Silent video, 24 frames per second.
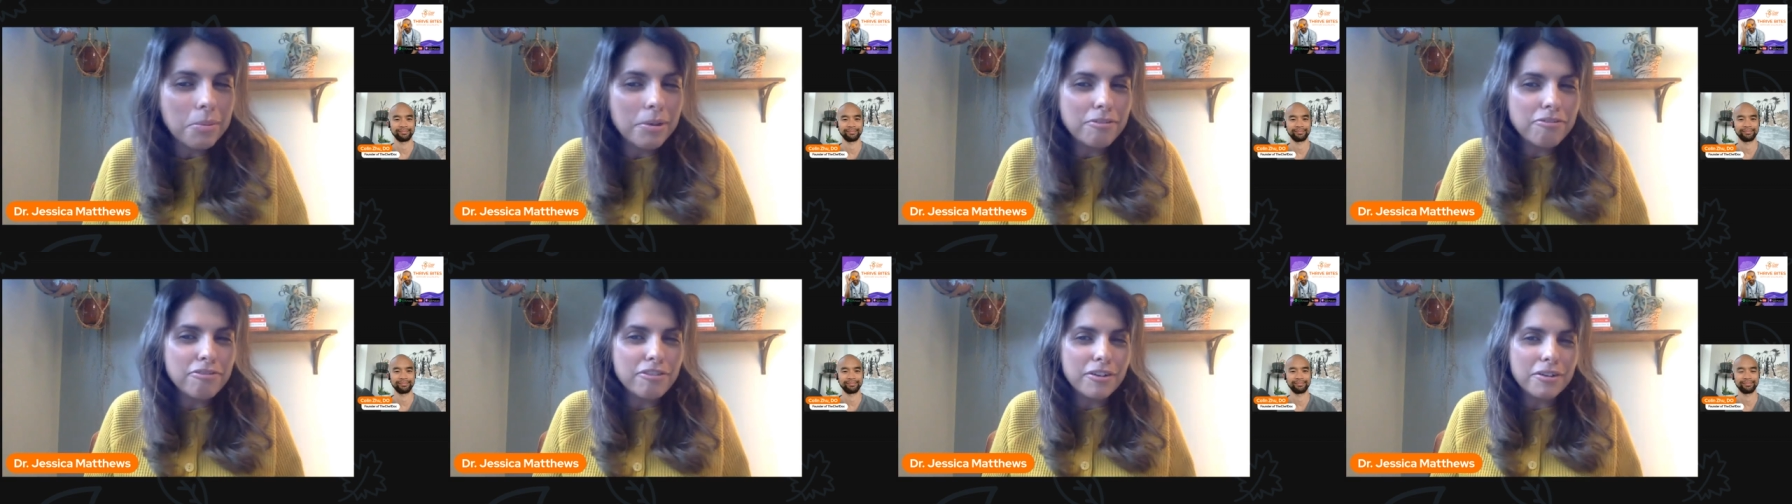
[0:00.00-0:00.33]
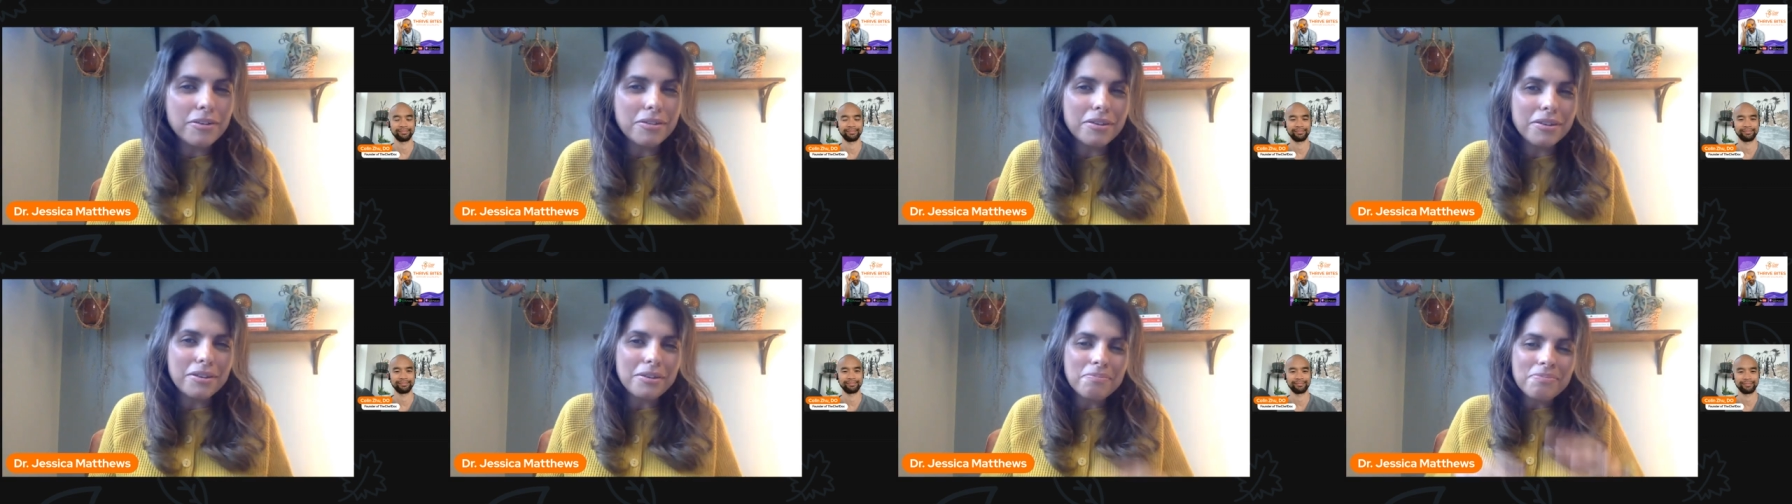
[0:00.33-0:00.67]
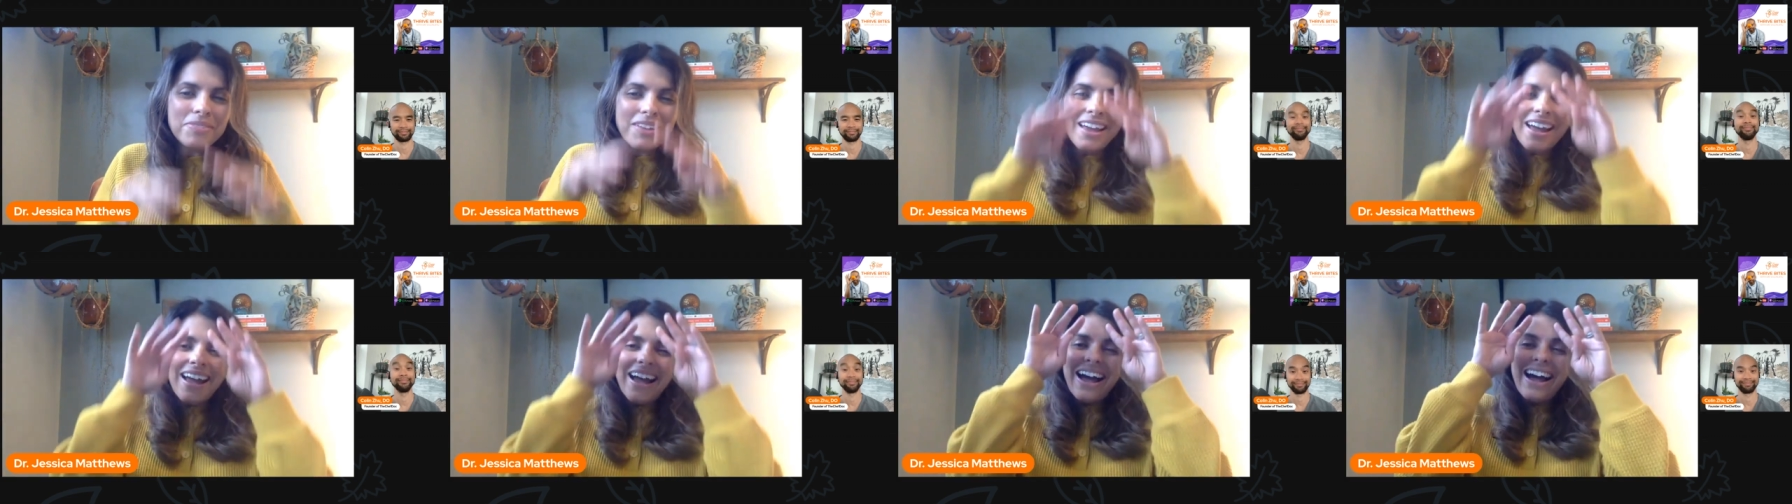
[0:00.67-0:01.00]
bit further?
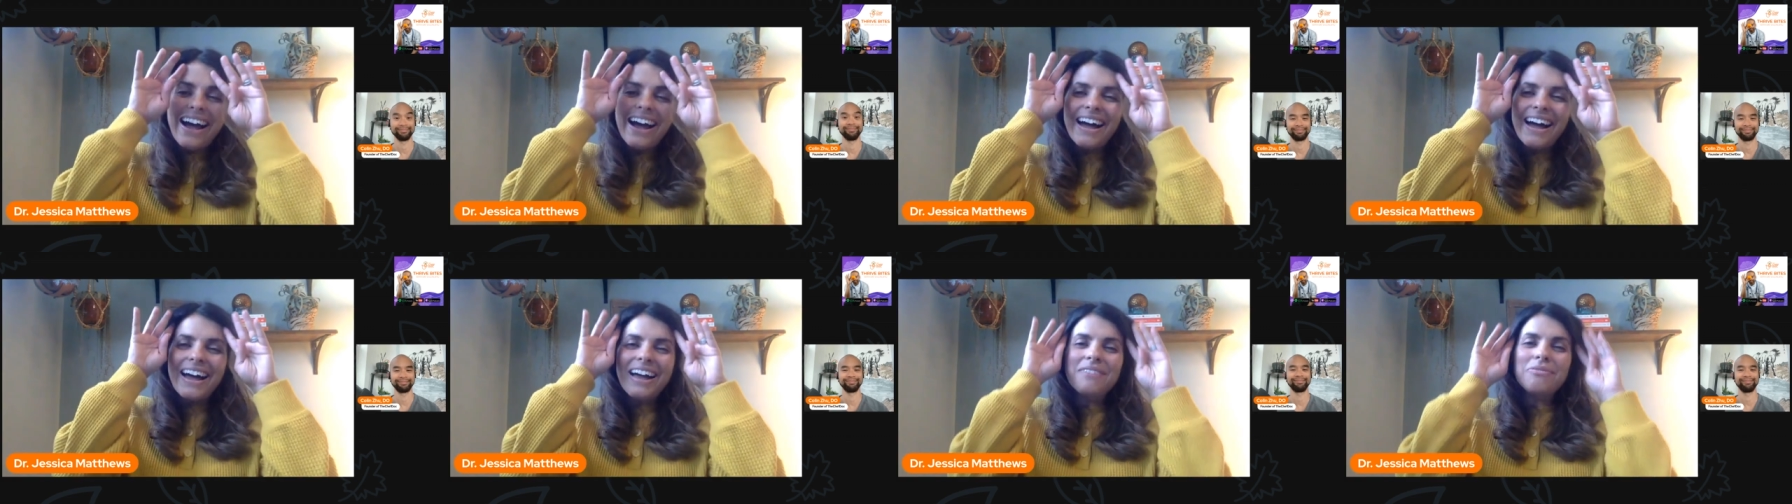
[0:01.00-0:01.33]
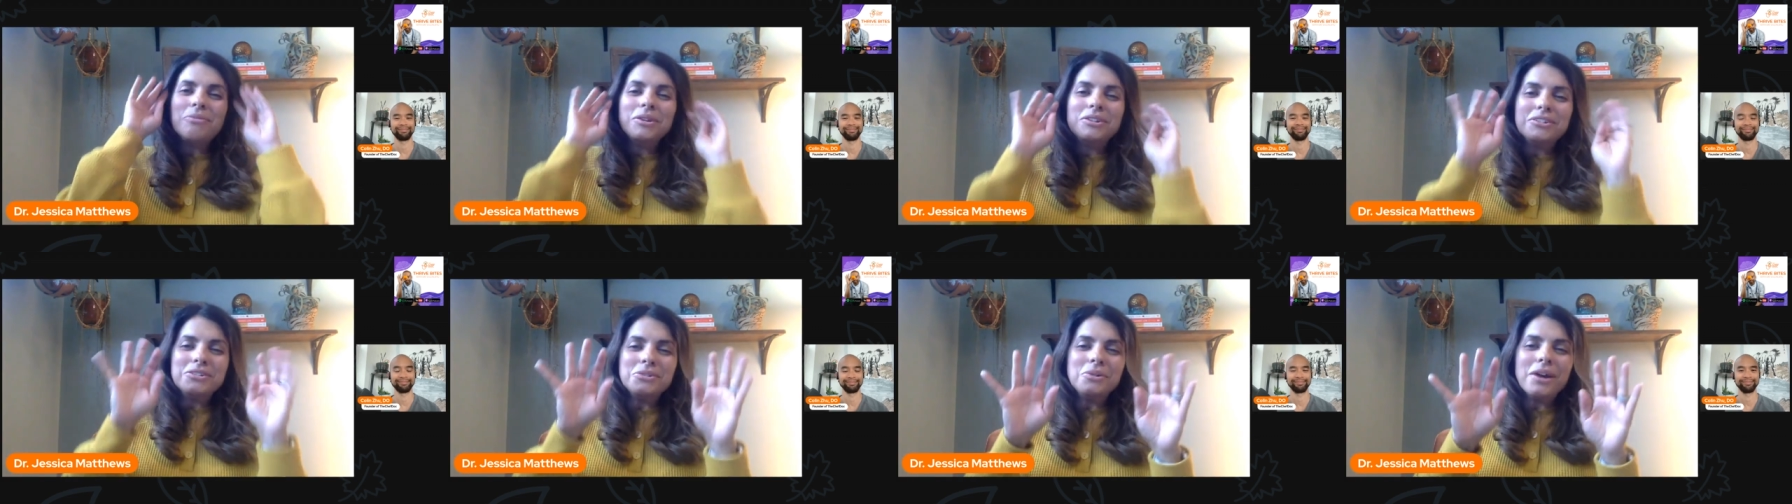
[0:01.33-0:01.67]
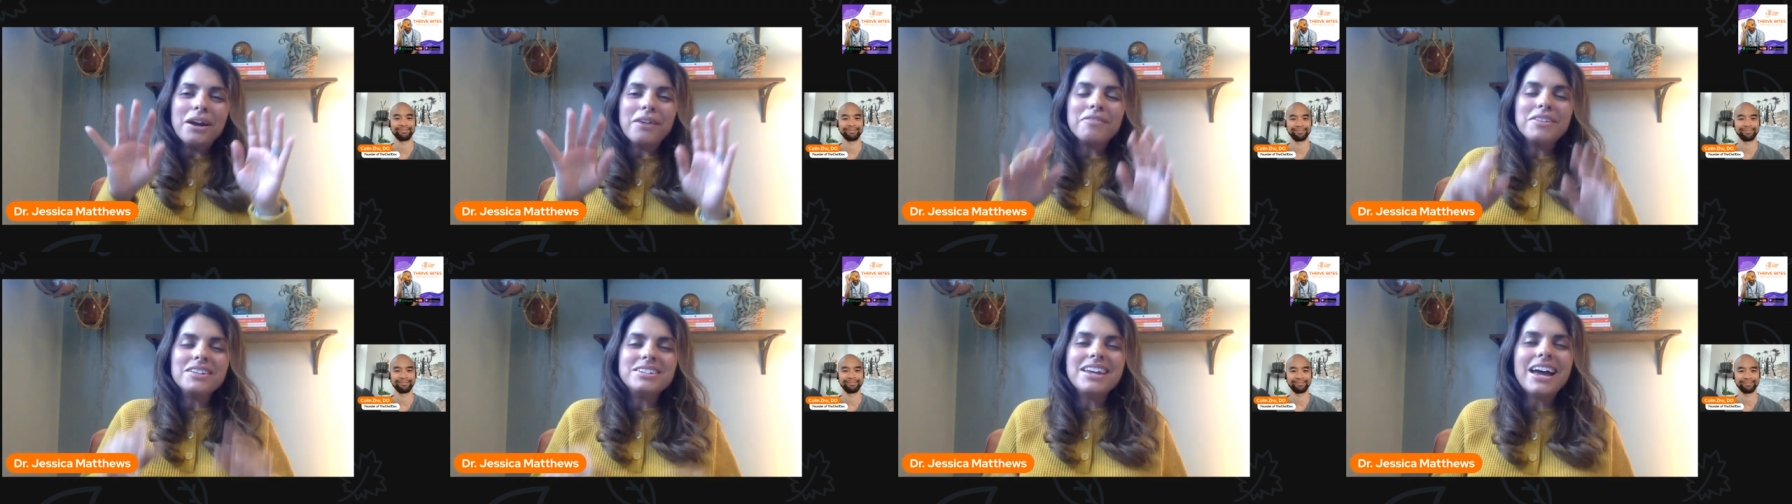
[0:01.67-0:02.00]
Uh, if we do
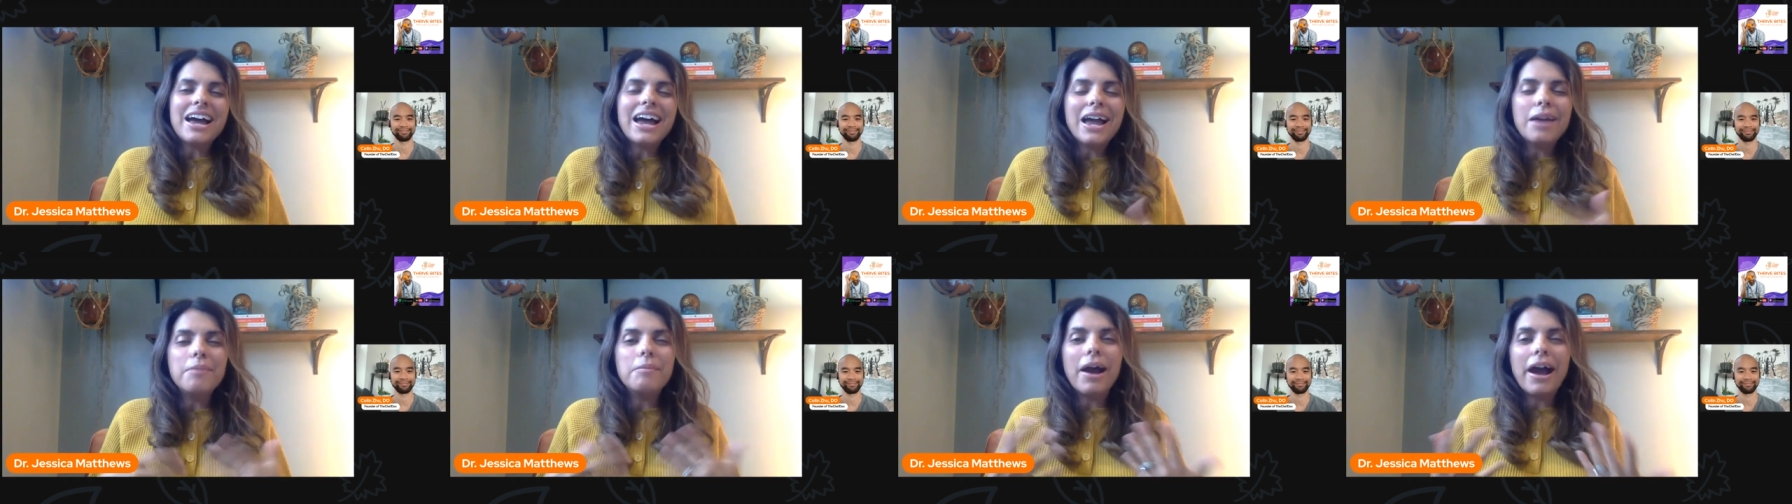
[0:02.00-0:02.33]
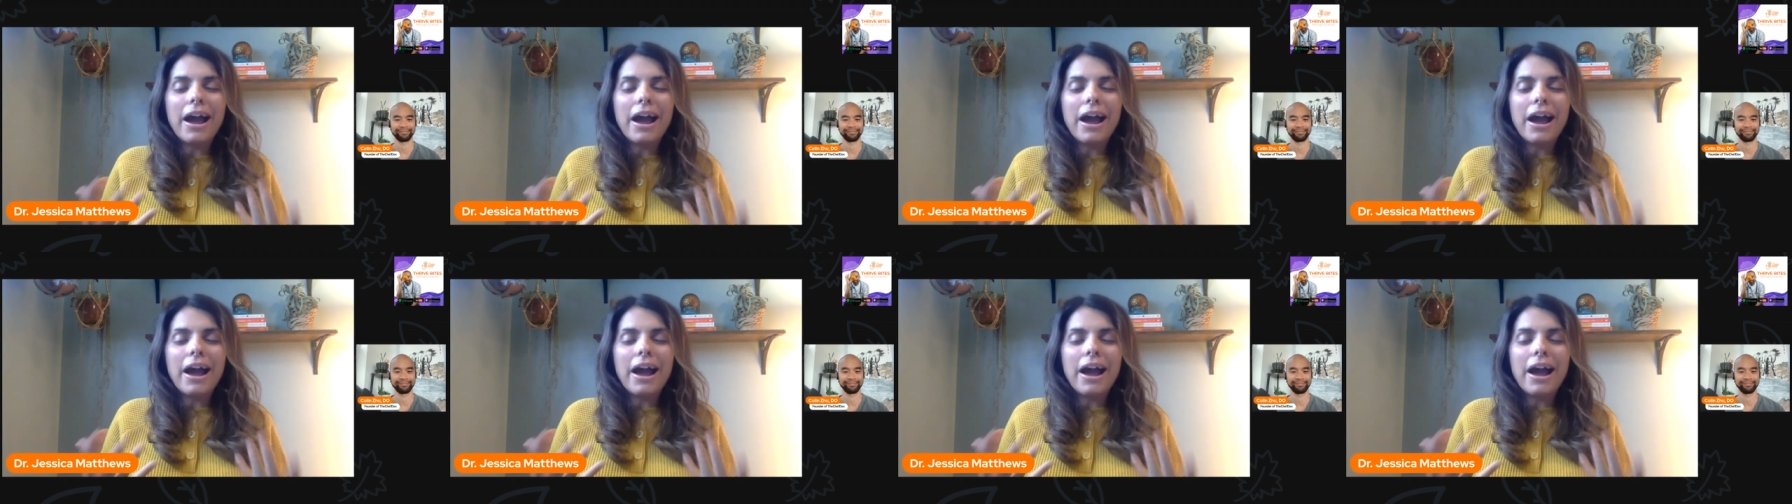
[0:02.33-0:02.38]
have the time,